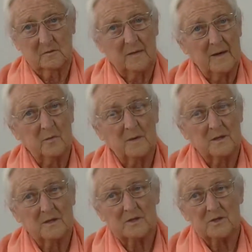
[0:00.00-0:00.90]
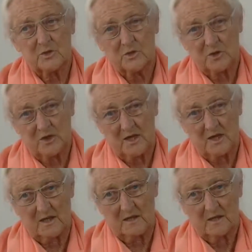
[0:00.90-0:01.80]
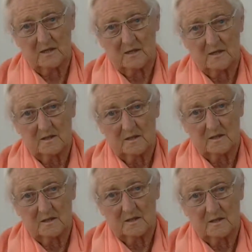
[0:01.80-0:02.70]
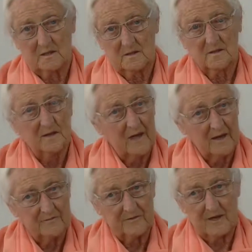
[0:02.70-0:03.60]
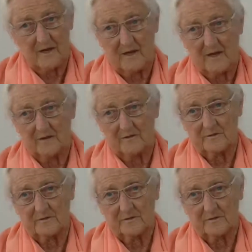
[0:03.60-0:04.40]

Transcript: my willingness to share the life I have,